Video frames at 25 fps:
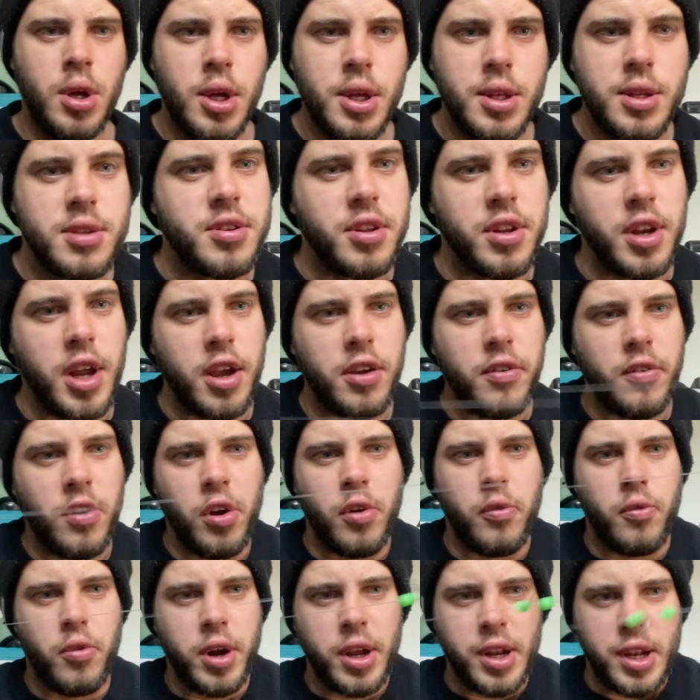So now you've got a
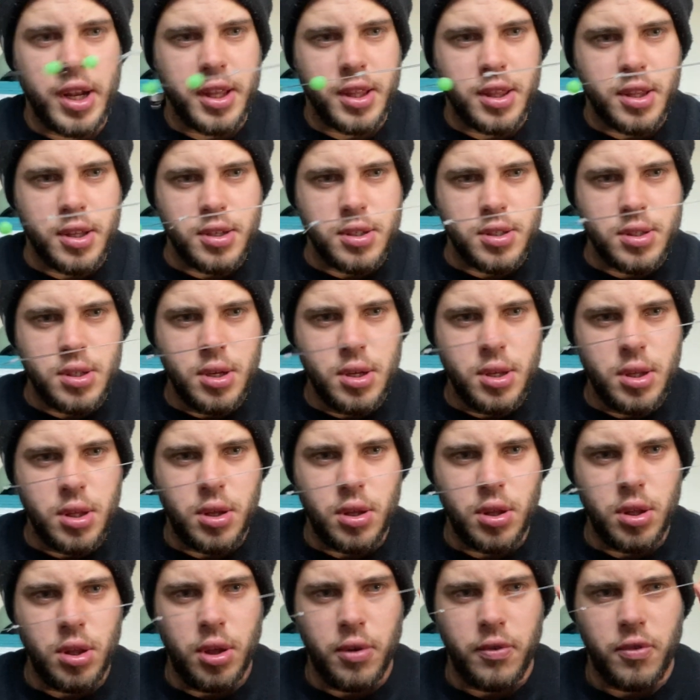rig like this.
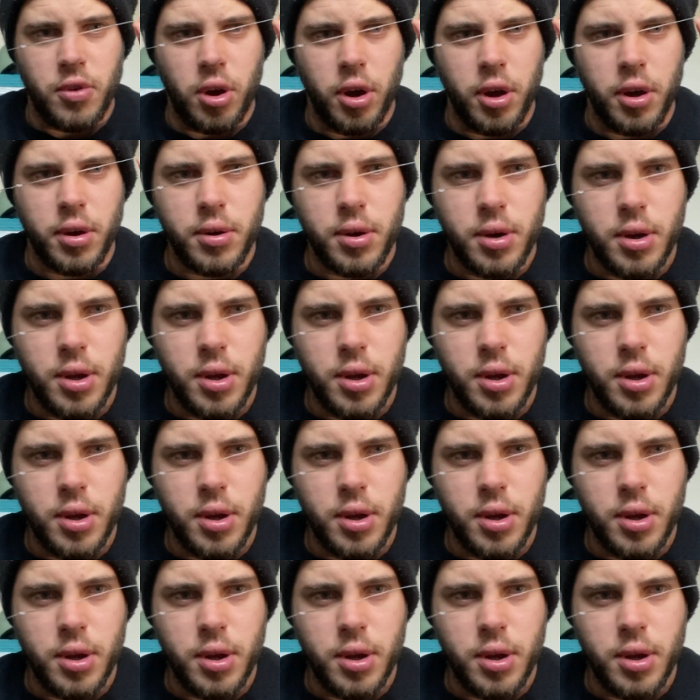You've got